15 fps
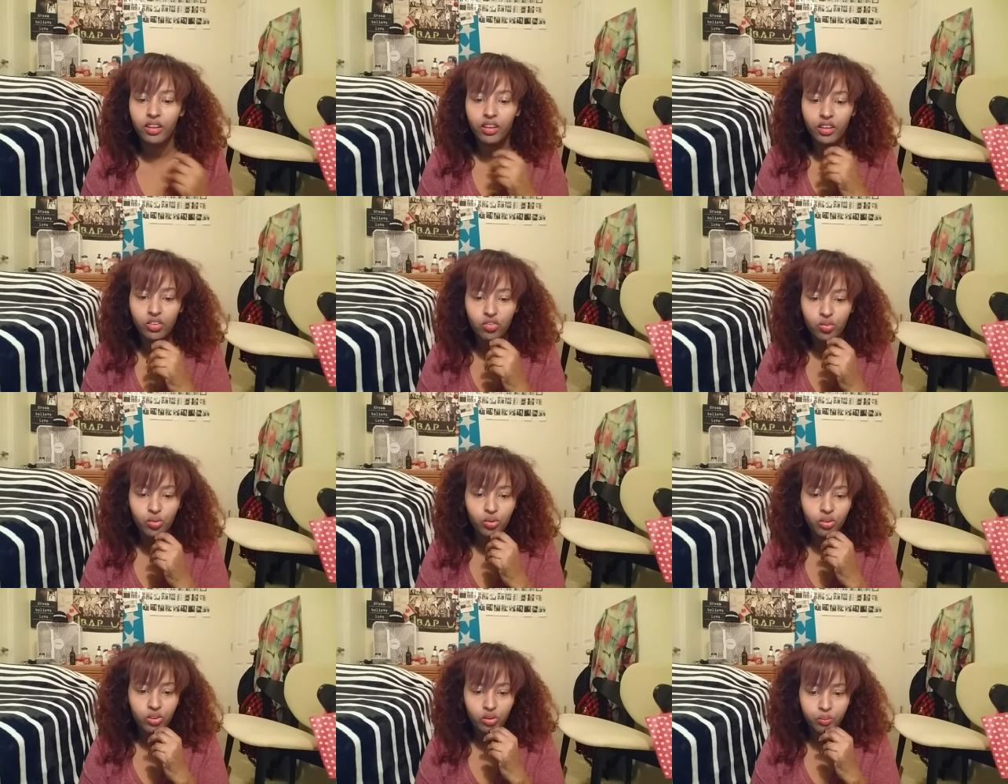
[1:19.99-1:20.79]
These
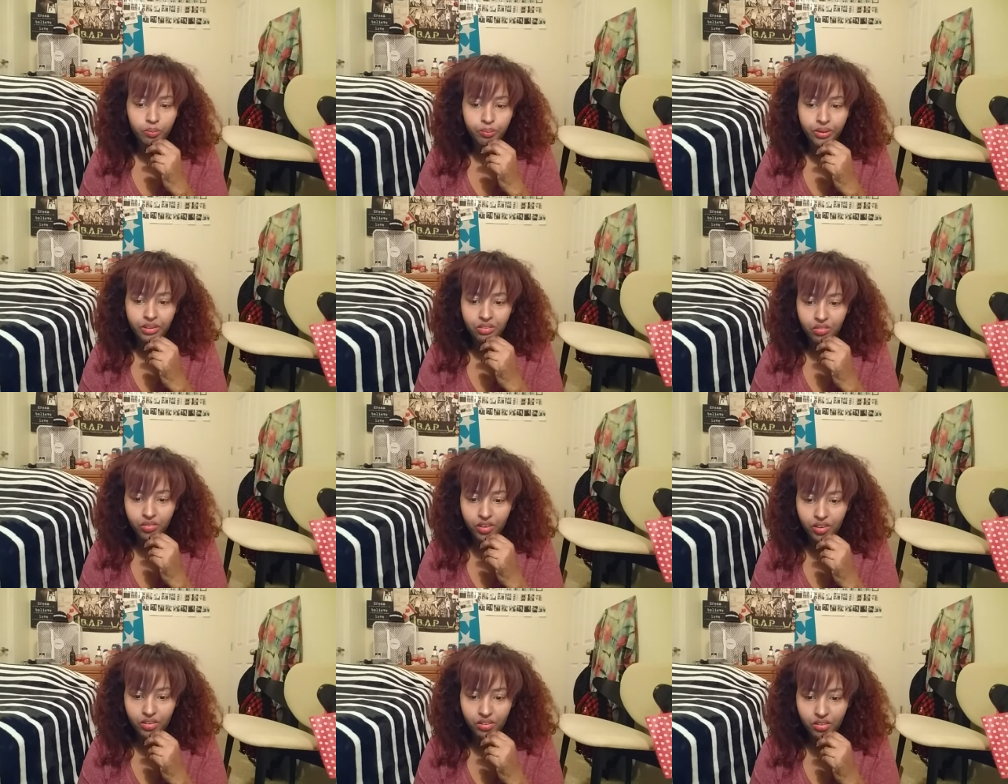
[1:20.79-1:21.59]
two little best
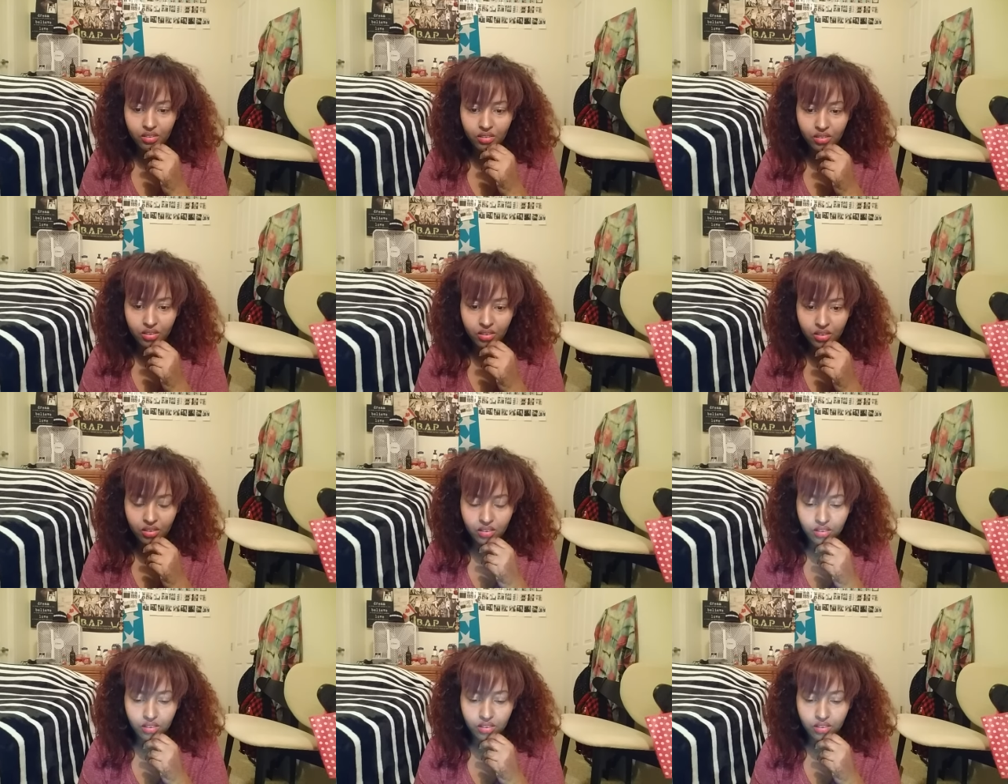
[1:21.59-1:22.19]
friends.